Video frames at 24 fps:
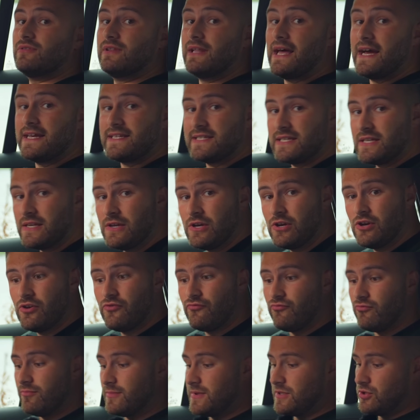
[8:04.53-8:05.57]
light in
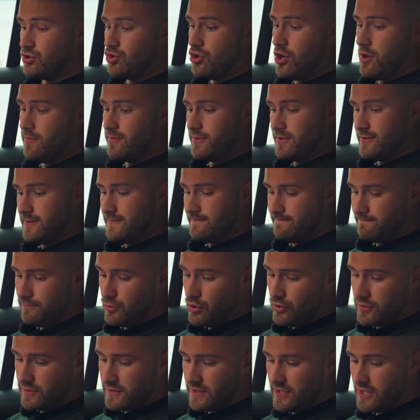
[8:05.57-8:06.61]
from the top.
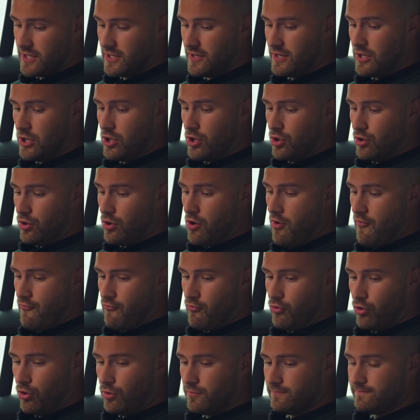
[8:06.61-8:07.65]
But
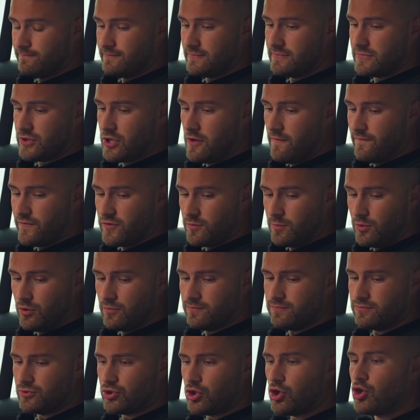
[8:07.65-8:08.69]
overall,
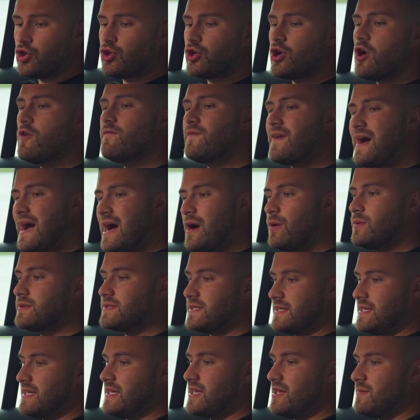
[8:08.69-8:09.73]
comfortable. Couldn't go for
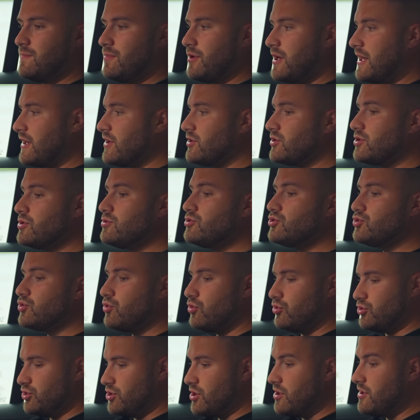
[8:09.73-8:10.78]
hours in here, but I could do
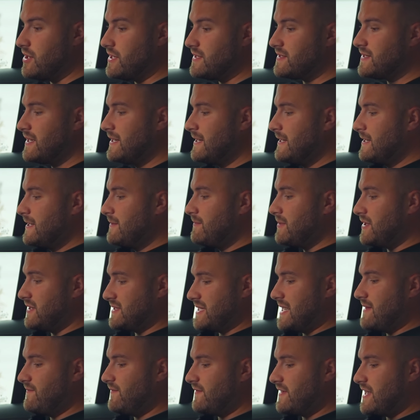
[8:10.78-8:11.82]
short journeys because
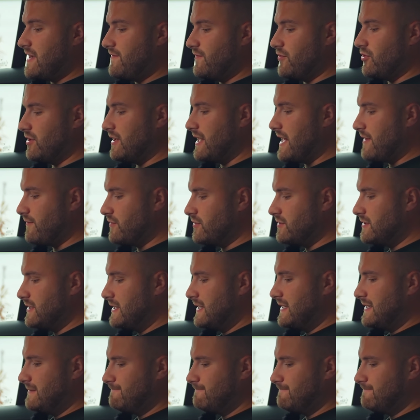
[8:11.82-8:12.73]
I'm 5'11".